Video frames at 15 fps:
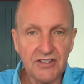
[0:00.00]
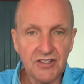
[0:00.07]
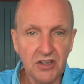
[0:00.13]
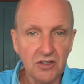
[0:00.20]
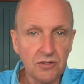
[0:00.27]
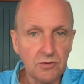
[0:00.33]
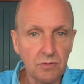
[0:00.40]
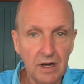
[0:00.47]

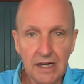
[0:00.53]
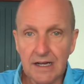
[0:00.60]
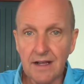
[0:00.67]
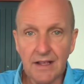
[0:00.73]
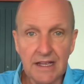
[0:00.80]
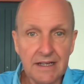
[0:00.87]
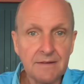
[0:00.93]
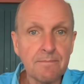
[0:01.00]
so
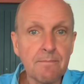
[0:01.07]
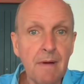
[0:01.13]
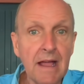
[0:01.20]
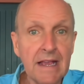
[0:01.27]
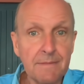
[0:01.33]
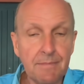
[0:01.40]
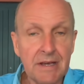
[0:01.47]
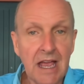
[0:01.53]
it
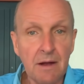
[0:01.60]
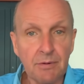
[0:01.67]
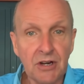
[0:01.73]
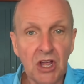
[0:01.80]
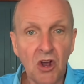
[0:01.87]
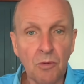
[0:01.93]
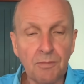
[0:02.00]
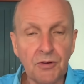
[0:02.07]
may be able
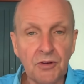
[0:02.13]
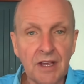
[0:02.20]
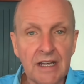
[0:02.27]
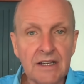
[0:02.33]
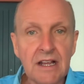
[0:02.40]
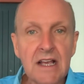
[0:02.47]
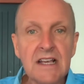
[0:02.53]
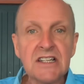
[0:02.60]
to help you
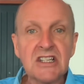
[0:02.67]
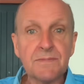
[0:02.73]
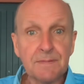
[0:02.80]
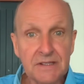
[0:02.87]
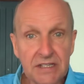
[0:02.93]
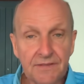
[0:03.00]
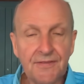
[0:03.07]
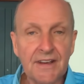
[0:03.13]
get
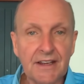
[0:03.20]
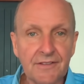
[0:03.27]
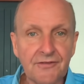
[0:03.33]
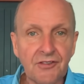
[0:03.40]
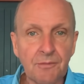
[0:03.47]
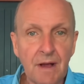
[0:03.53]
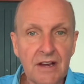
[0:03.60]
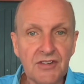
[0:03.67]
specific
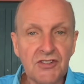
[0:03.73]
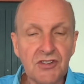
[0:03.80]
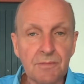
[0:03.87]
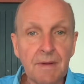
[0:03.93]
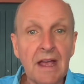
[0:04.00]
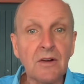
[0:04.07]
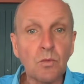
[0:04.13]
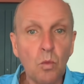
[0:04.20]
information
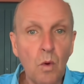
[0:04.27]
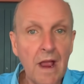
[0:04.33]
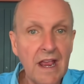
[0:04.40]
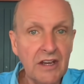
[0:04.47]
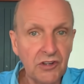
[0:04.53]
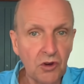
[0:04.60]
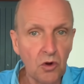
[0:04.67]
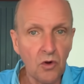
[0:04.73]
about where
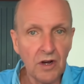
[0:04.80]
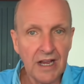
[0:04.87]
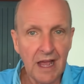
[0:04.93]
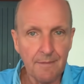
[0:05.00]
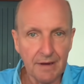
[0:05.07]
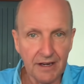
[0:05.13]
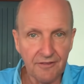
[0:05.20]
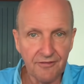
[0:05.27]
you're
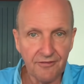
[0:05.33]
coming